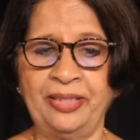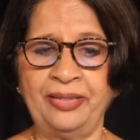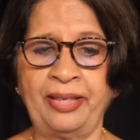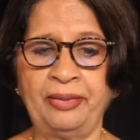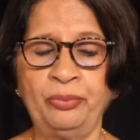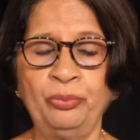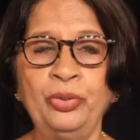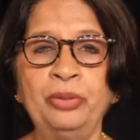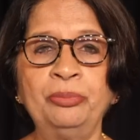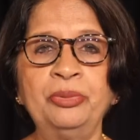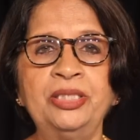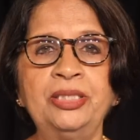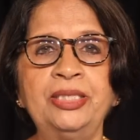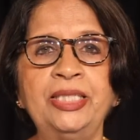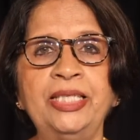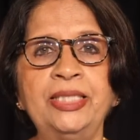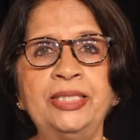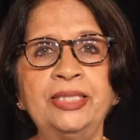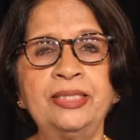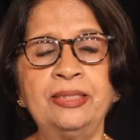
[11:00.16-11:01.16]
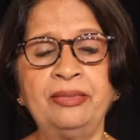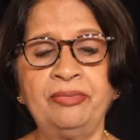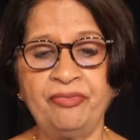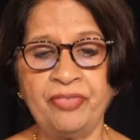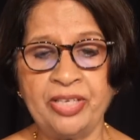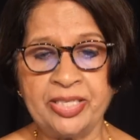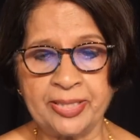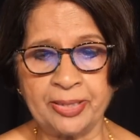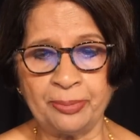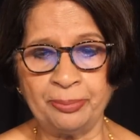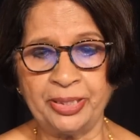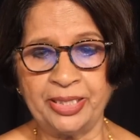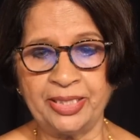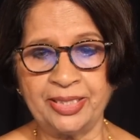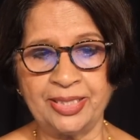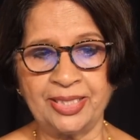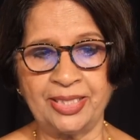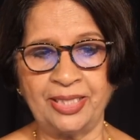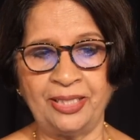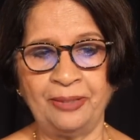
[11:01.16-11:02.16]
that women needed
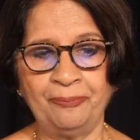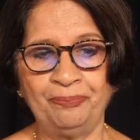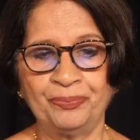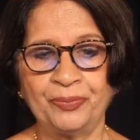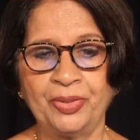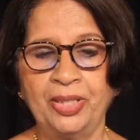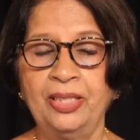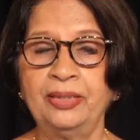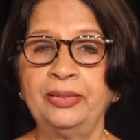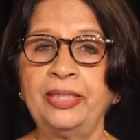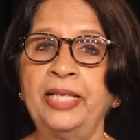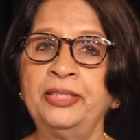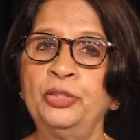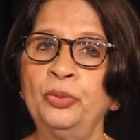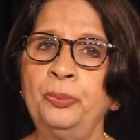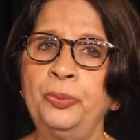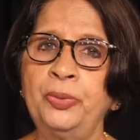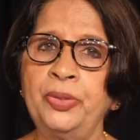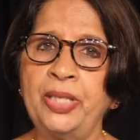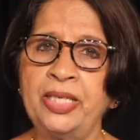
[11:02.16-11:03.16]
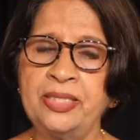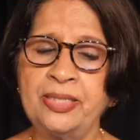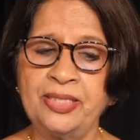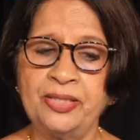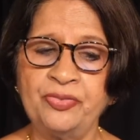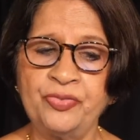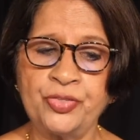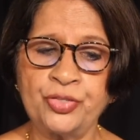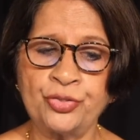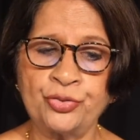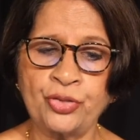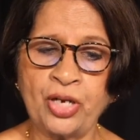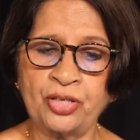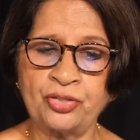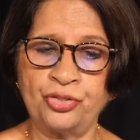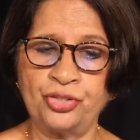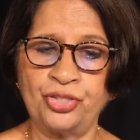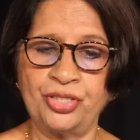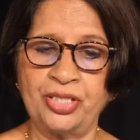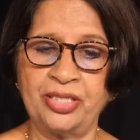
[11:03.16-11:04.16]
visibility, that oppressive
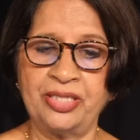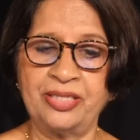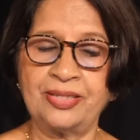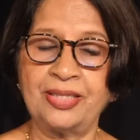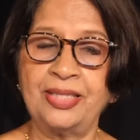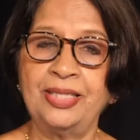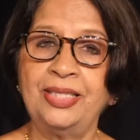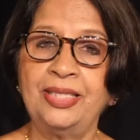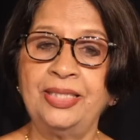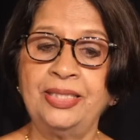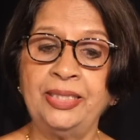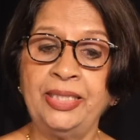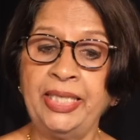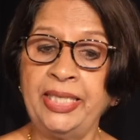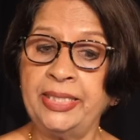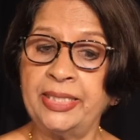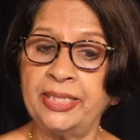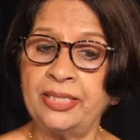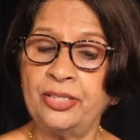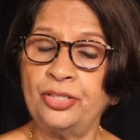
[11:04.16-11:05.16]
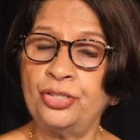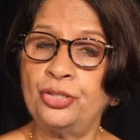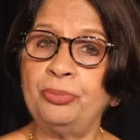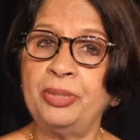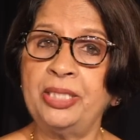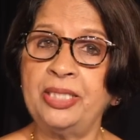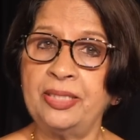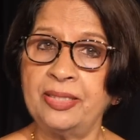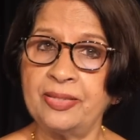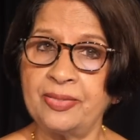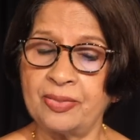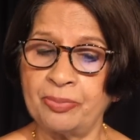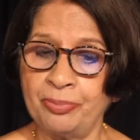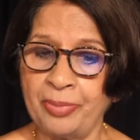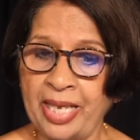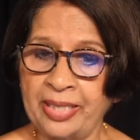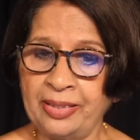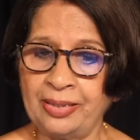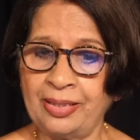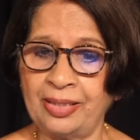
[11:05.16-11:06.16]
structures needed to be
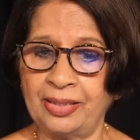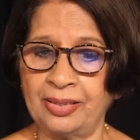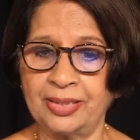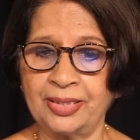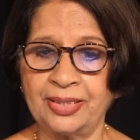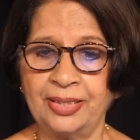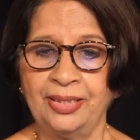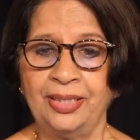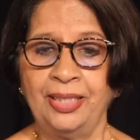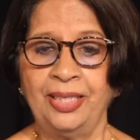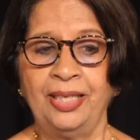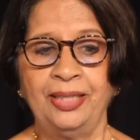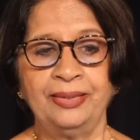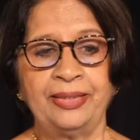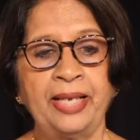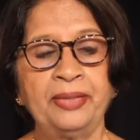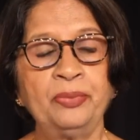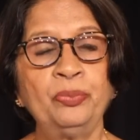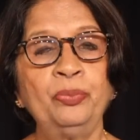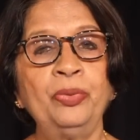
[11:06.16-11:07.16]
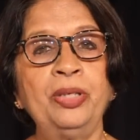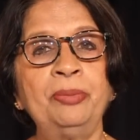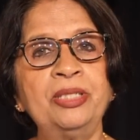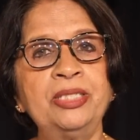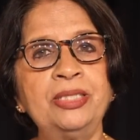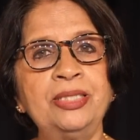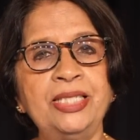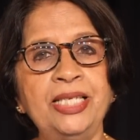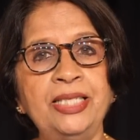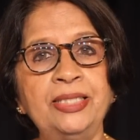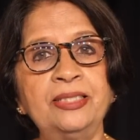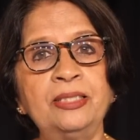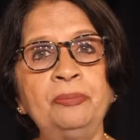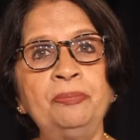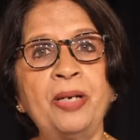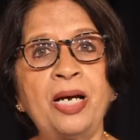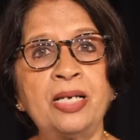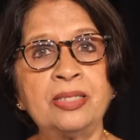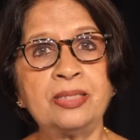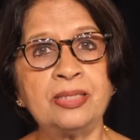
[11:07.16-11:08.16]
dismantled, that women
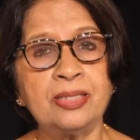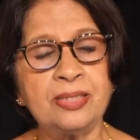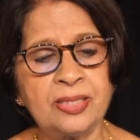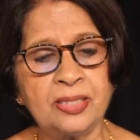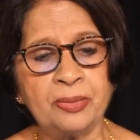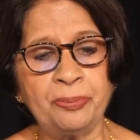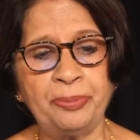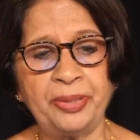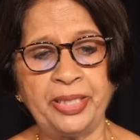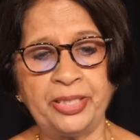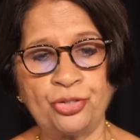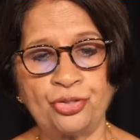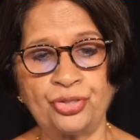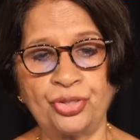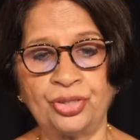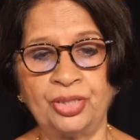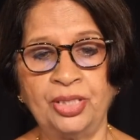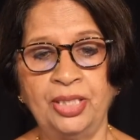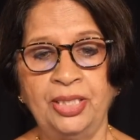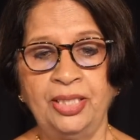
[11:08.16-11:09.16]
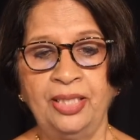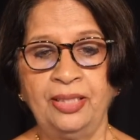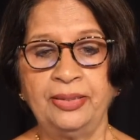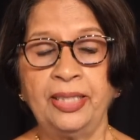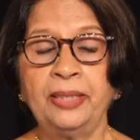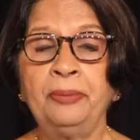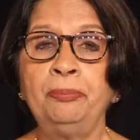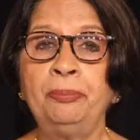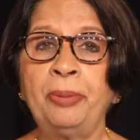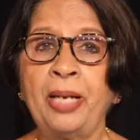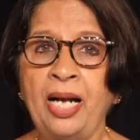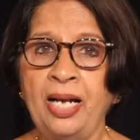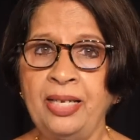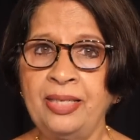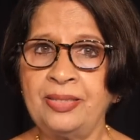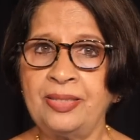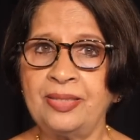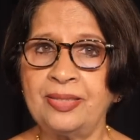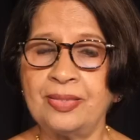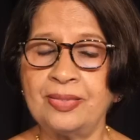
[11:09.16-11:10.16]
needed participation, that
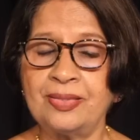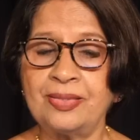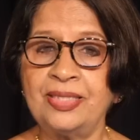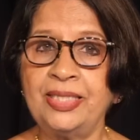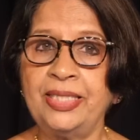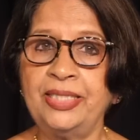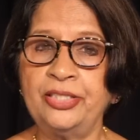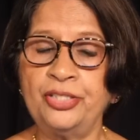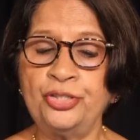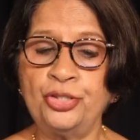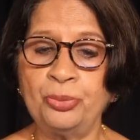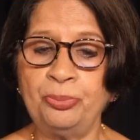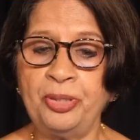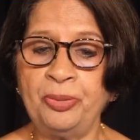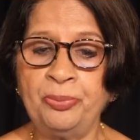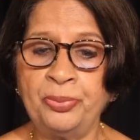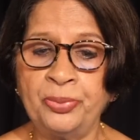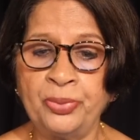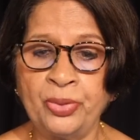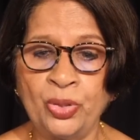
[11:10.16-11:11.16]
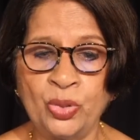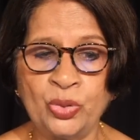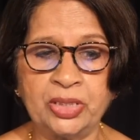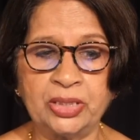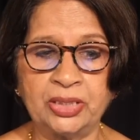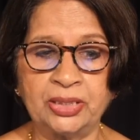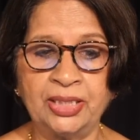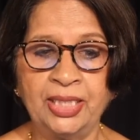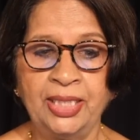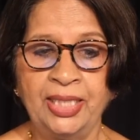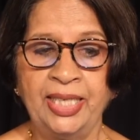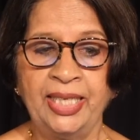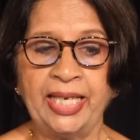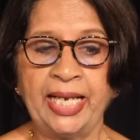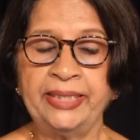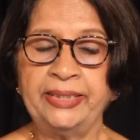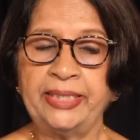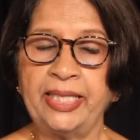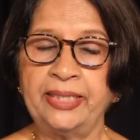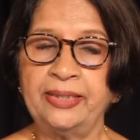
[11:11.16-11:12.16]
biases needed to be broken,
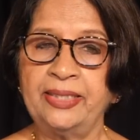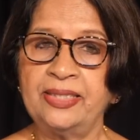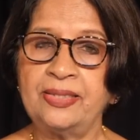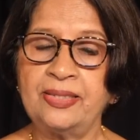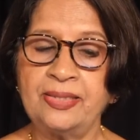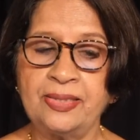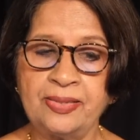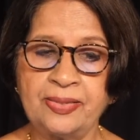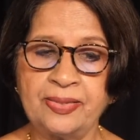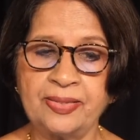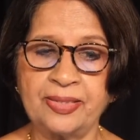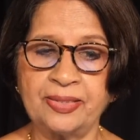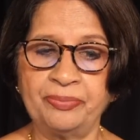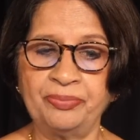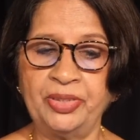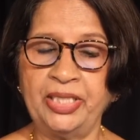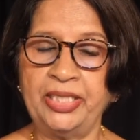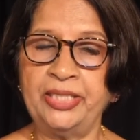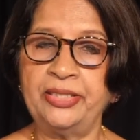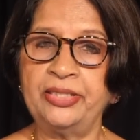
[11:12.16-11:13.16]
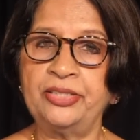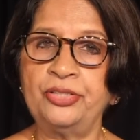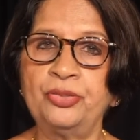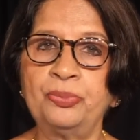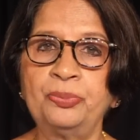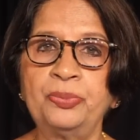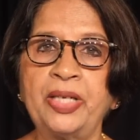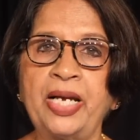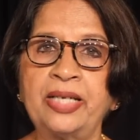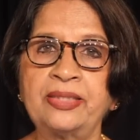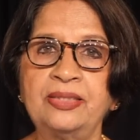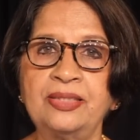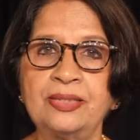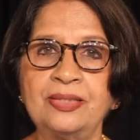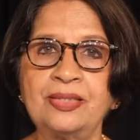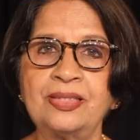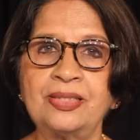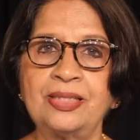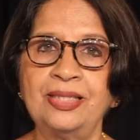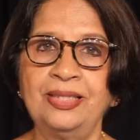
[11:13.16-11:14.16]
and that the system needed to
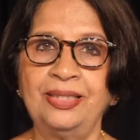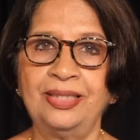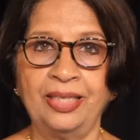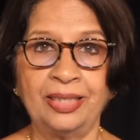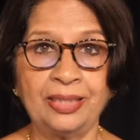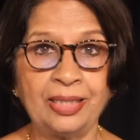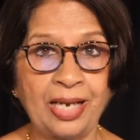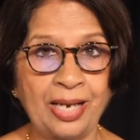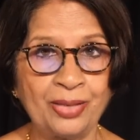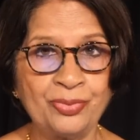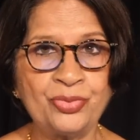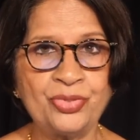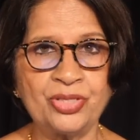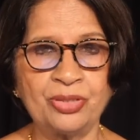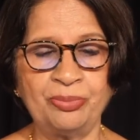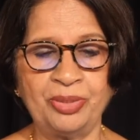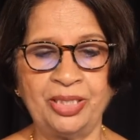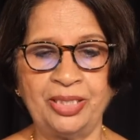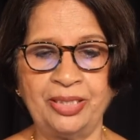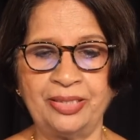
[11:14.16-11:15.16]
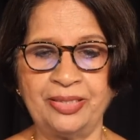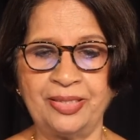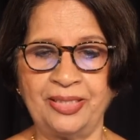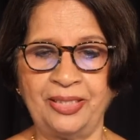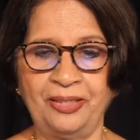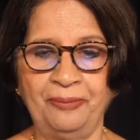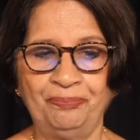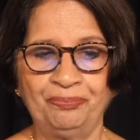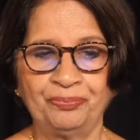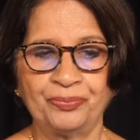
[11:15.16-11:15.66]
practice accountability.